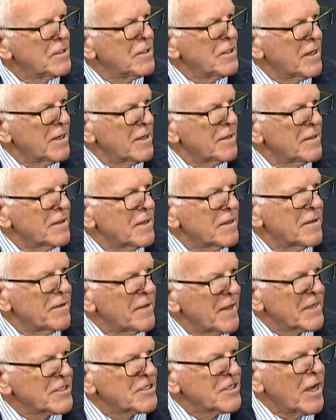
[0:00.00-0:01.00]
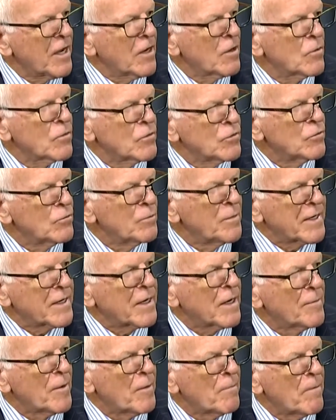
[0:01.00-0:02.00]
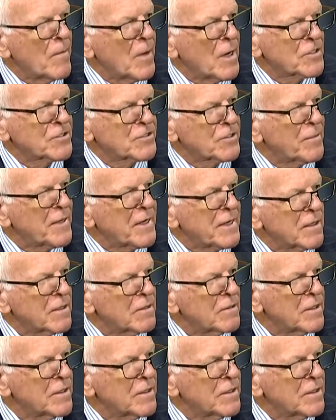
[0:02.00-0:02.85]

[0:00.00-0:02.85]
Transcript: And that's how you become a master baker,